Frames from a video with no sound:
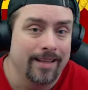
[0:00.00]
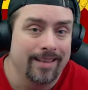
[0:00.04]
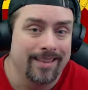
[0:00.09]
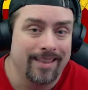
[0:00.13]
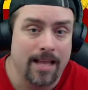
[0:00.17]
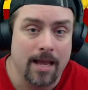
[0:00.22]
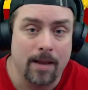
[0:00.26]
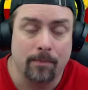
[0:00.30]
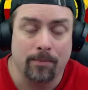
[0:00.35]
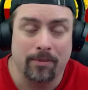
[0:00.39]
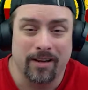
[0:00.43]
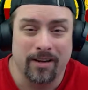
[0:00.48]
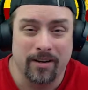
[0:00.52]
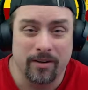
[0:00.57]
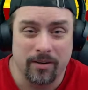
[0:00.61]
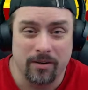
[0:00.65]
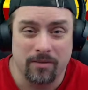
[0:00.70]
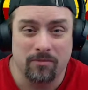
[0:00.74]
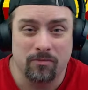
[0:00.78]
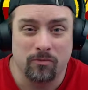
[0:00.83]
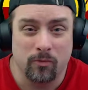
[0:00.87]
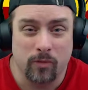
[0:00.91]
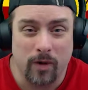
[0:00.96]
And that
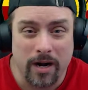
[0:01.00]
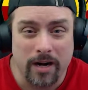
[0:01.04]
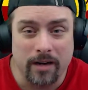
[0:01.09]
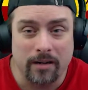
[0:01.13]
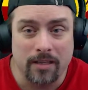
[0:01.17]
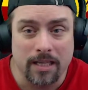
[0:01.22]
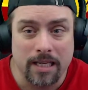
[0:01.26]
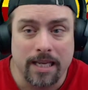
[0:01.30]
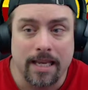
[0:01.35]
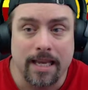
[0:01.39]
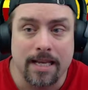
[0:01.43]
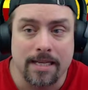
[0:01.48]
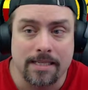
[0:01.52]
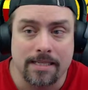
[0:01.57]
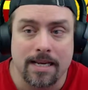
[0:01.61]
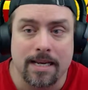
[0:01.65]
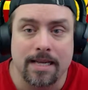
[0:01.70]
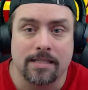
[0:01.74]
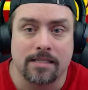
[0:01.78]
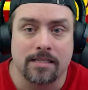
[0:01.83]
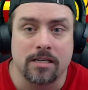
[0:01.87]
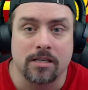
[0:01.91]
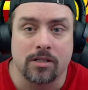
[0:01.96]
player rarely gets
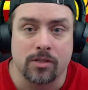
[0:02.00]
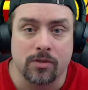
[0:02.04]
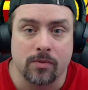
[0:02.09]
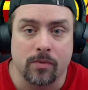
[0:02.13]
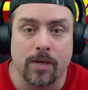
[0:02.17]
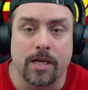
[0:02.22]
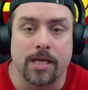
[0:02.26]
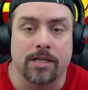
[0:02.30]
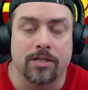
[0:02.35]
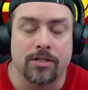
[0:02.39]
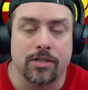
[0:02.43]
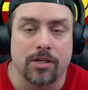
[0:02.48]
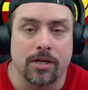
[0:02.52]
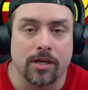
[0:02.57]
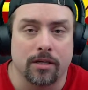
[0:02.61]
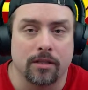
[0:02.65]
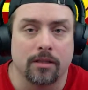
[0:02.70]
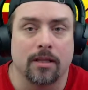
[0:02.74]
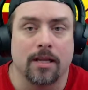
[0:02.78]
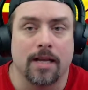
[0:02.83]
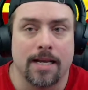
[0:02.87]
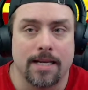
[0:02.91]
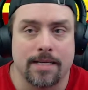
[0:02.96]
asked to switch
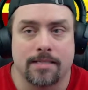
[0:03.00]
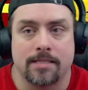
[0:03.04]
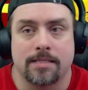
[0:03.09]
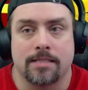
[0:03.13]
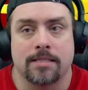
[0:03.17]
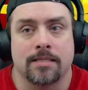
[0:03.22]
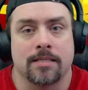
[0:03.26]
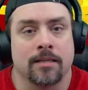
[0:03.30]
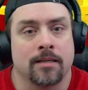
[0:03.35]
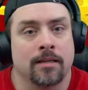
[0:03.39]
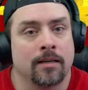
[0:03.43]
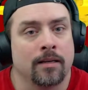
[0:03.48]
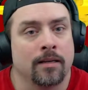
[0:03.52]
unless